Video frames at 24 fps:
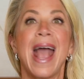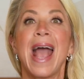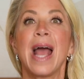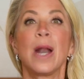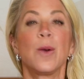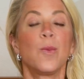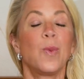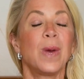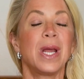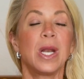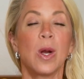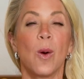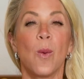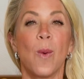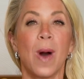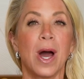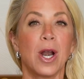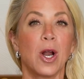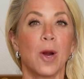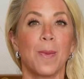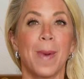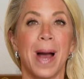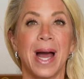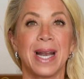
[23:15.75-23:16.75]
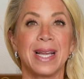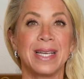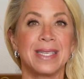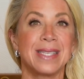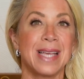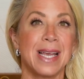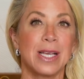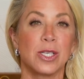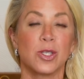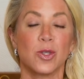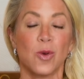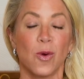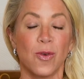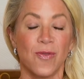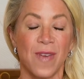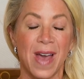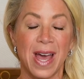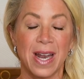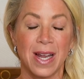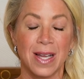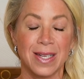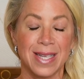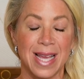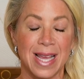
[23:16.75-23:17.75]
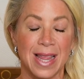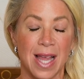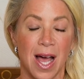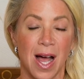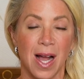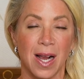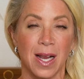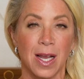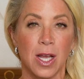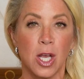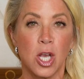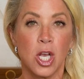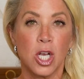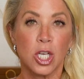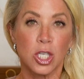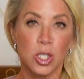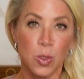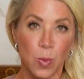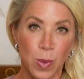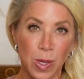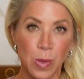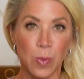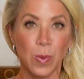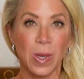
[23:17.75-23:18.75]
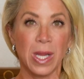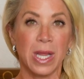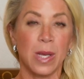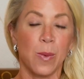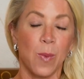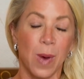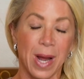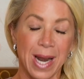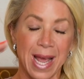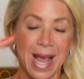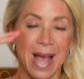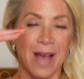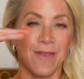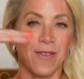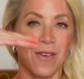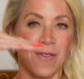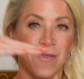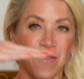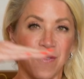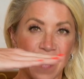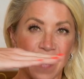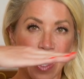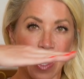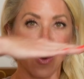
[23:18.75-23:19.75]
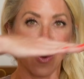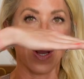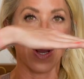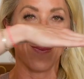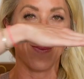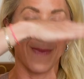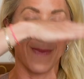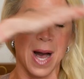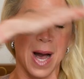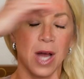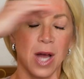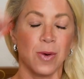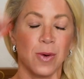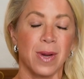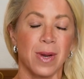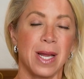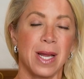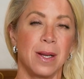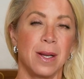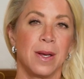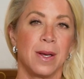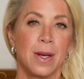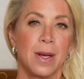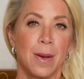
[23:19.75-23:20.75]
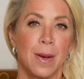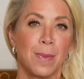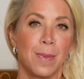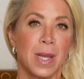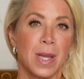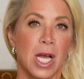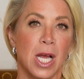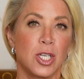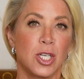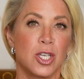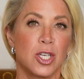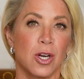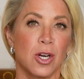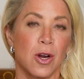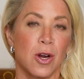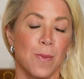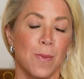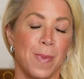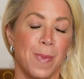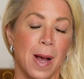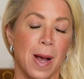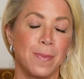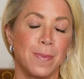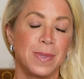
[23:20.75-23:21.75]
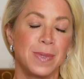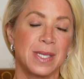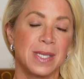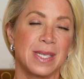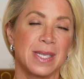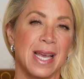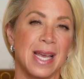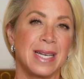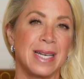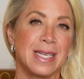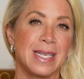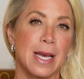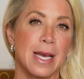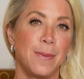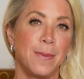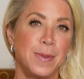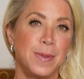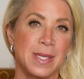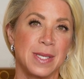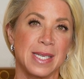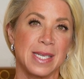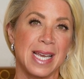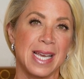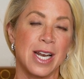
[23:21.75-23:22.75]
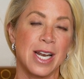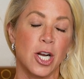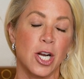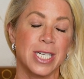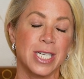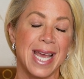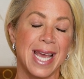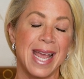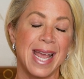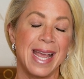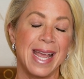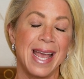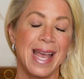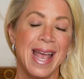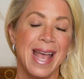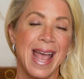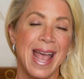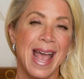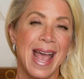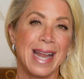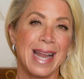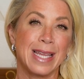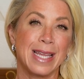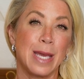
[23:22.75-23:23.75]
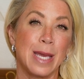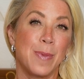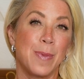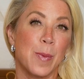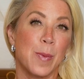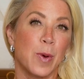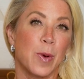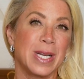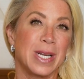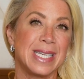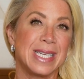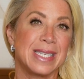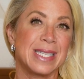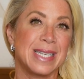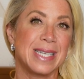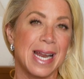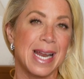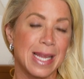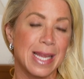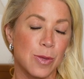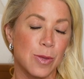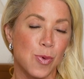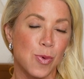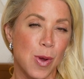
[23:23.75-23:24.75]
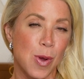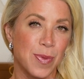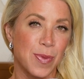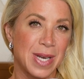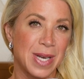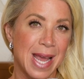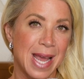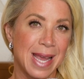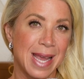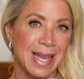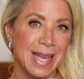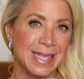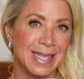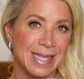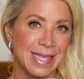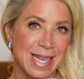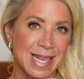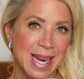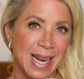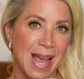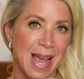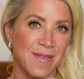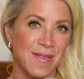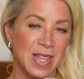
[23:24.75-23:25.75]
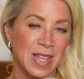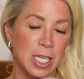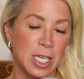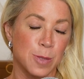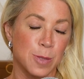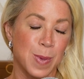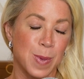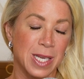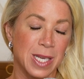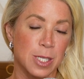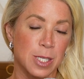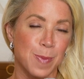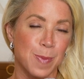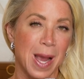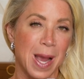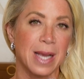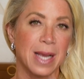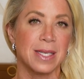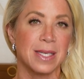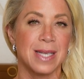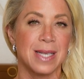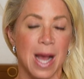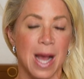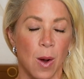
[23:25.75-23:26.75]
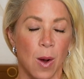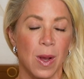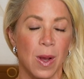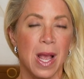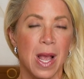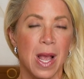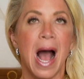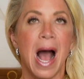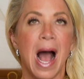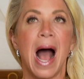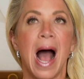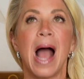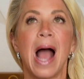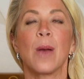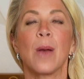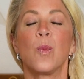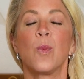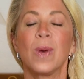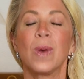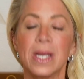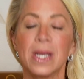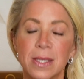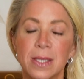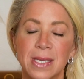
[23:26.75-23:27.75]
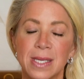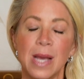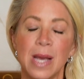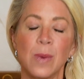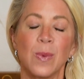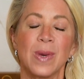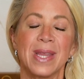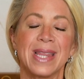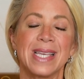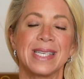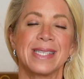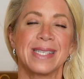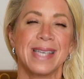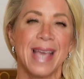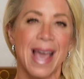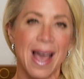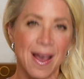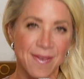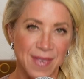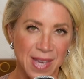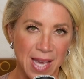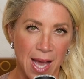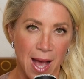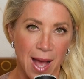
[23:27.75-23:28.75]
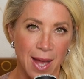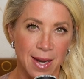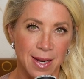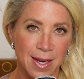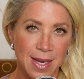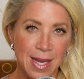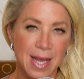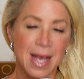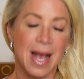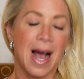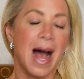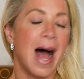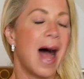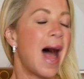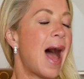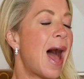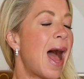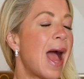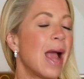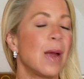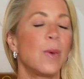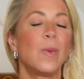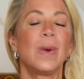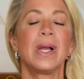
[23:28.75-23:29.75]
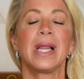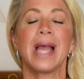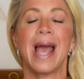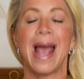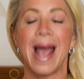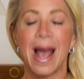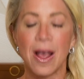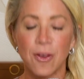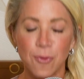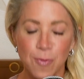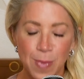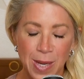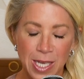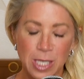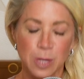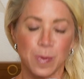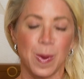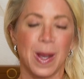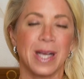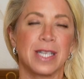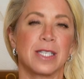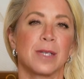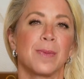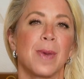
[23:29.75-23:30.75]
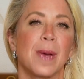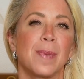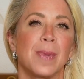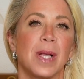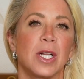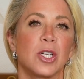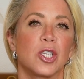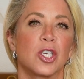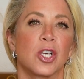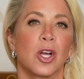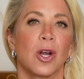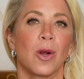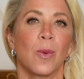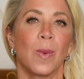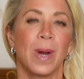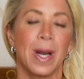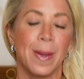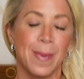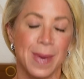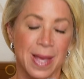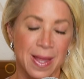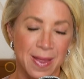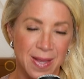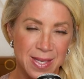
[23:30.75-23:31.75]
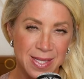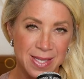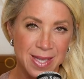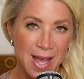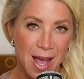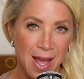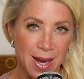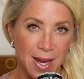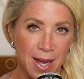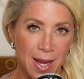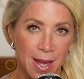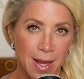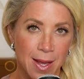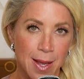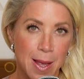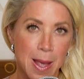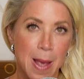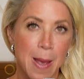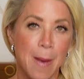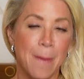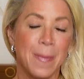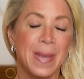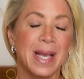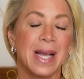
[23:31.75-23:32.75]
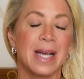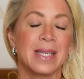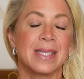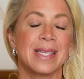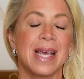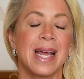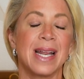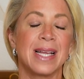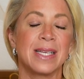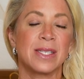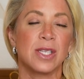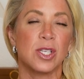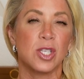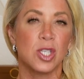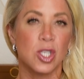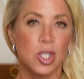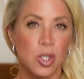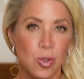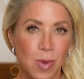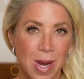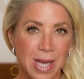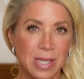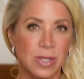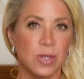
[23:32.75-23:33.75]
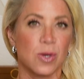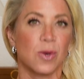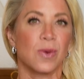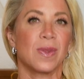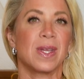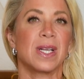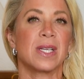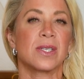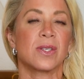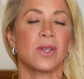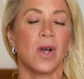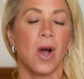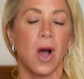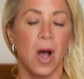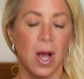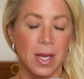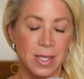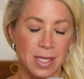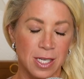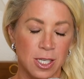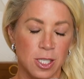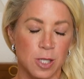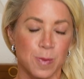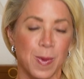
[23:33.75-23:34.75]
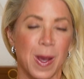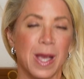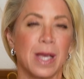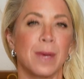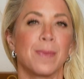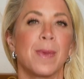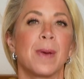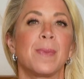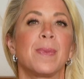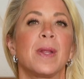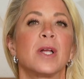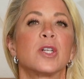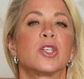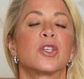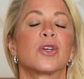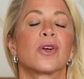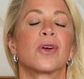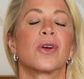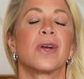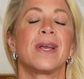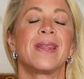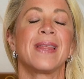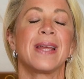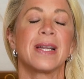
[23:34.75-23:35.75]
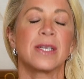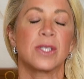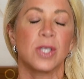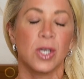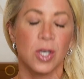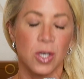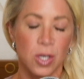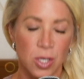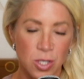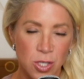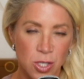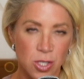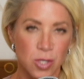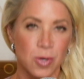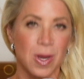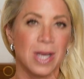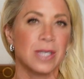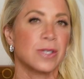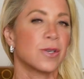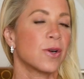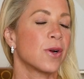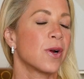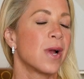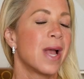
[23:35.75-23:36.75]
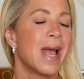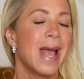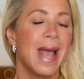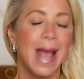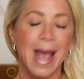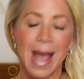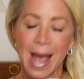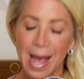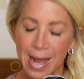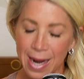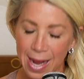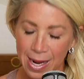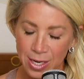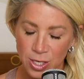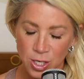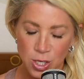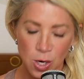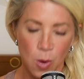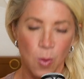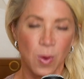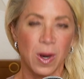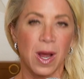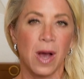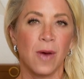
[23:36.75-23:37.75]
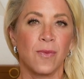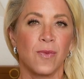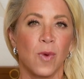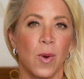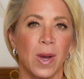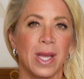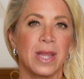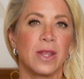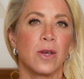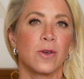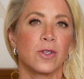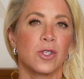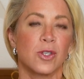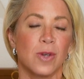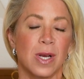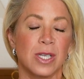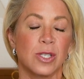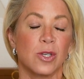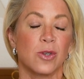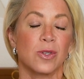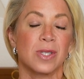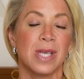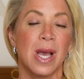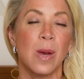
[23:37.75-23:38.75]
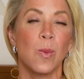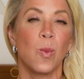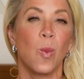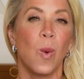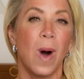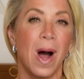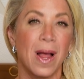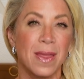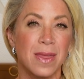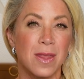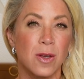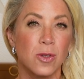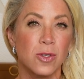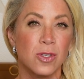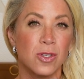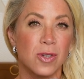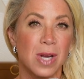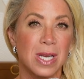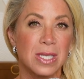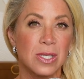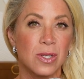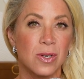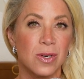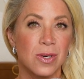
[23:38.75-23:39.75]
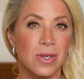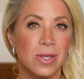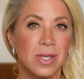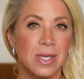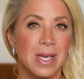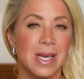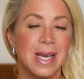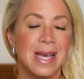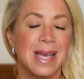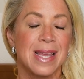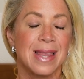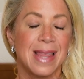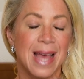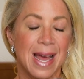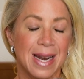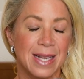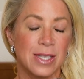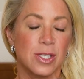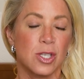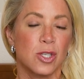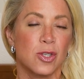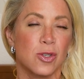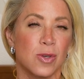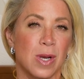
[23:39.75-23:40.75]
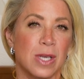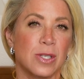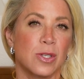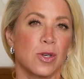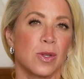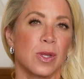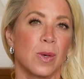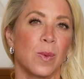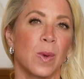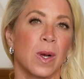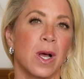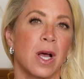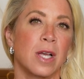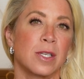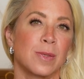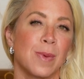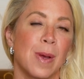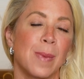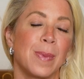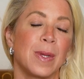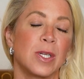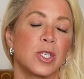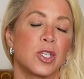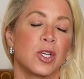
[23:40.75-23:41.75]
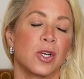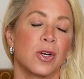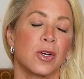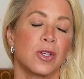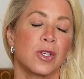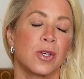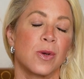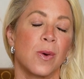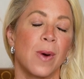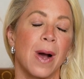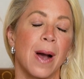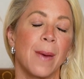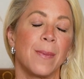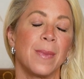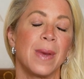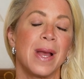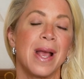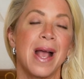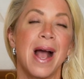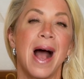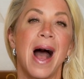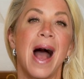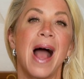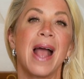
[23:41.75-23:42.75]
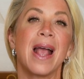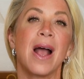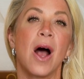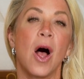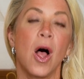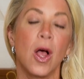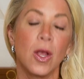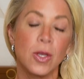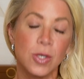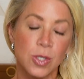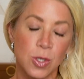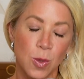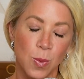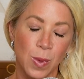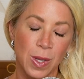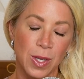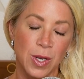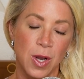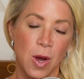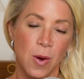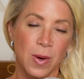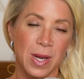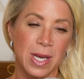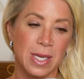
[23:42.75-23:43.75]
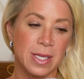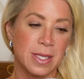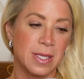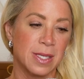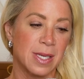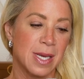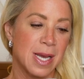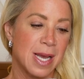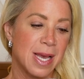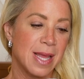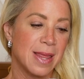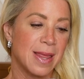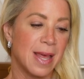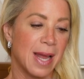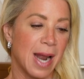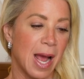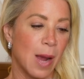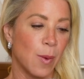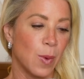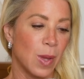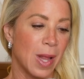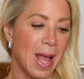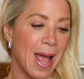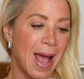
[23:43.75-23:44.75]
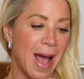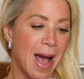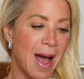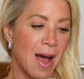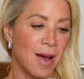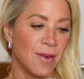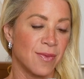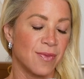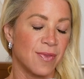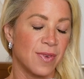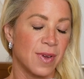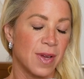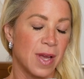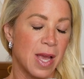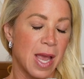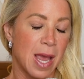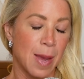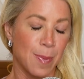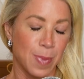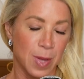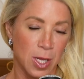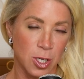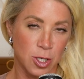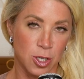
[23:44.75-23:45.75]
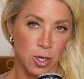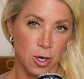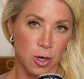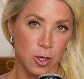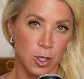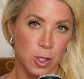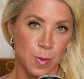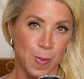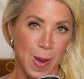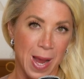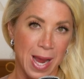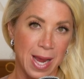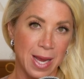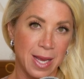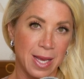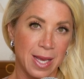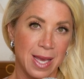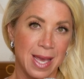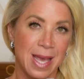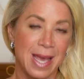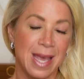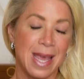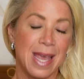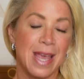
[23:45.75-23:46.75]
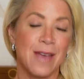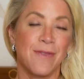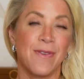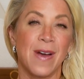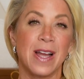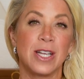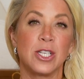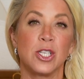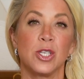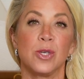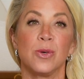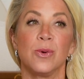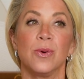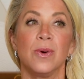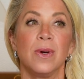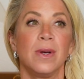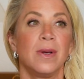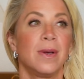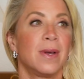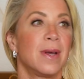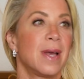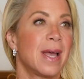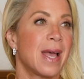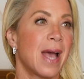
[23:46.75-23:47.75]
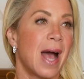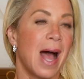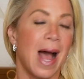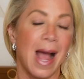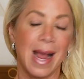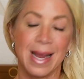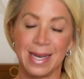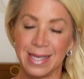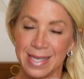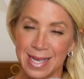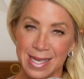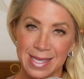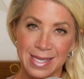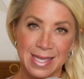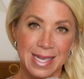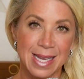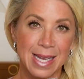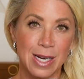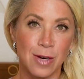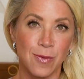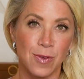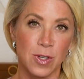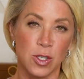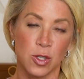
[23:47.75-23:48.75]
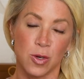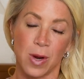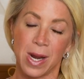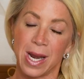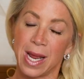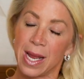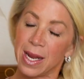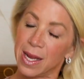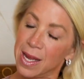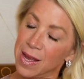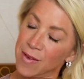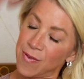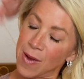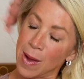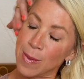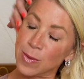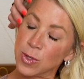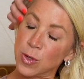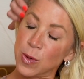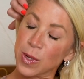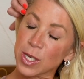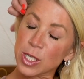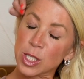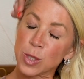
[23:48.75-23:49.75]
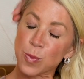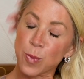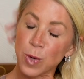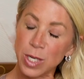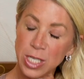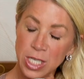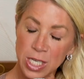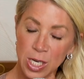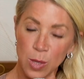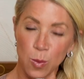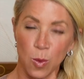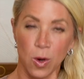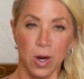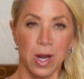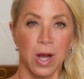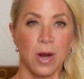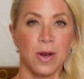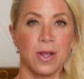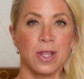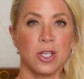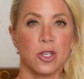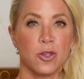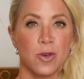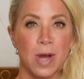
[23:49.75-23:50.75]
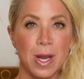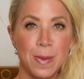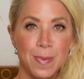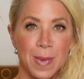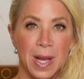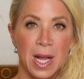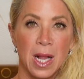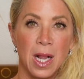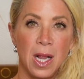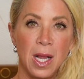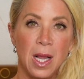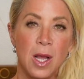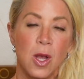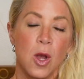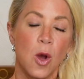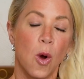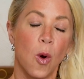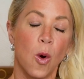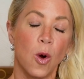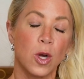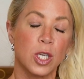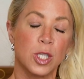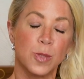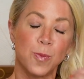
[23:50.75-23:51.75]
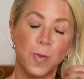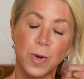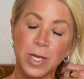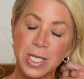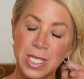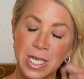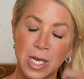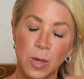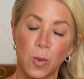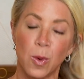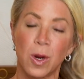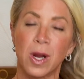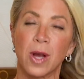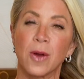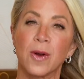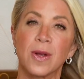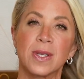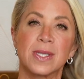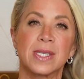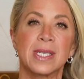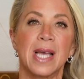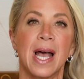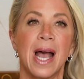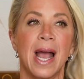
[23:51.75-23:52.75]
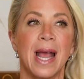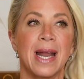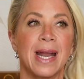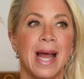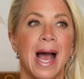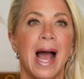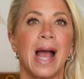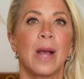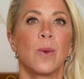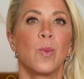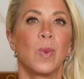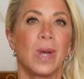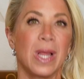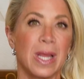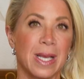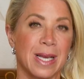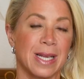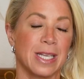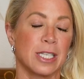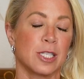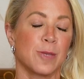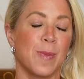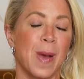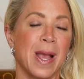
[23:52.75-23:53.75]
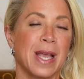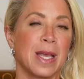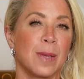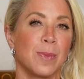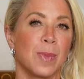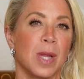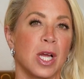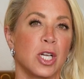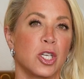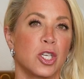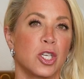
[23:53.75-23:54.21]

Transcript: And we don't want our body saying store fat all day long. So we really want to have a very moderate blood sugar bumps and dips in our day and keep it pretty steady throughout the day instead of having these big spikes. Now, I will say with this caveat, I will have big spikes in my blood sugar when I'm in the sauna, because that is a stressor that is causing a spike in my blood sugar, and that is a good stressor, and I don't avoid those stressors. I want those stressors. That is a stressor that will cause my blood sugar to go up. I also will notice that I will have a blood sugar spike if I do high intensity interval training. If I'm doing a sprinting workout on the treadmill or a sprinting workout outside, I will get a spike in blood